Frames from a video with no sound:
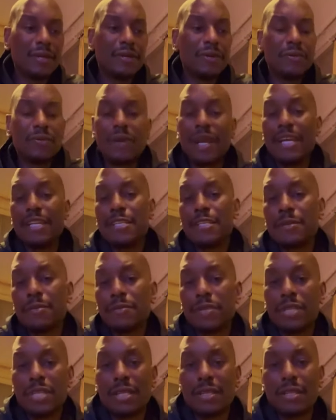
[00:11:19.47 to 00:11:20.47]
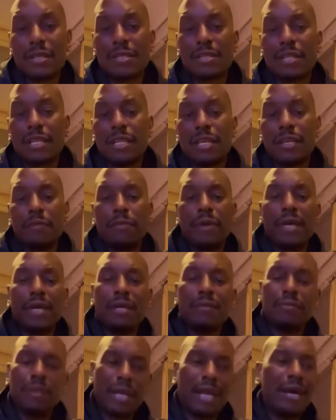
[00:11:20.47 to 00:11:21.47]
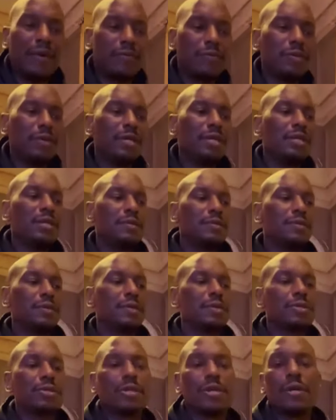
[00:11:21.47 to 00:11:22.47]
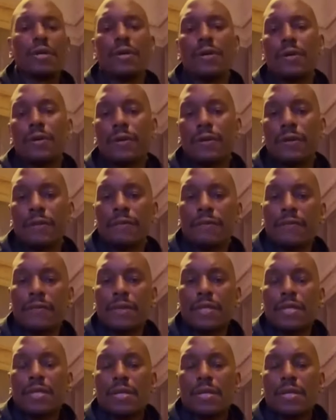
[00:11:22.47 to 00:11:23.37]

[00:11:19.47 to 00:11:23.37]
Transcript: you know, write some shit that's clickbait, but I really want y'all